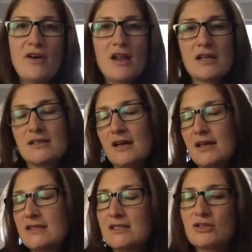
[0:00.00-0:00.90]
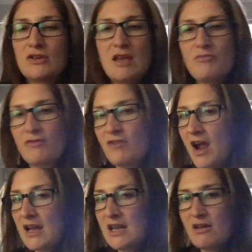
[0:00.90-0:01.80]
And I still keep a
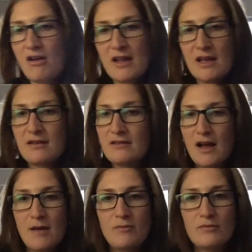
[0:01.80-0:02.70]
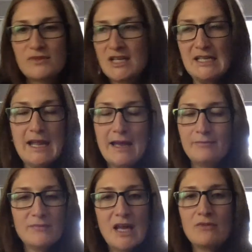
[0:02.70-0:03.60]
variety on it
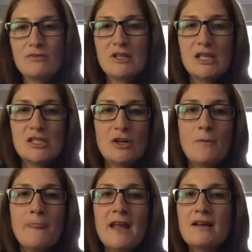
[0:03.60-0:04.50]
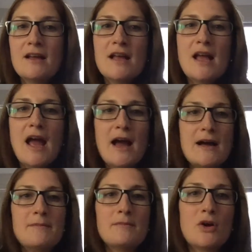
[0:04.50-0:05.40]
today. I really do.
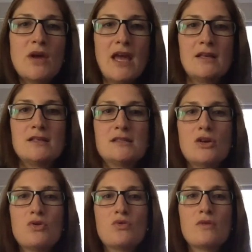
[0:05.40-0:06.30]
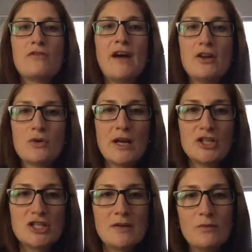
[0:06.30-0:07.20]
Okay, so final
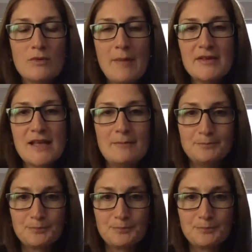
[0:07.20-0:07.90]
question. We'll wrap this up.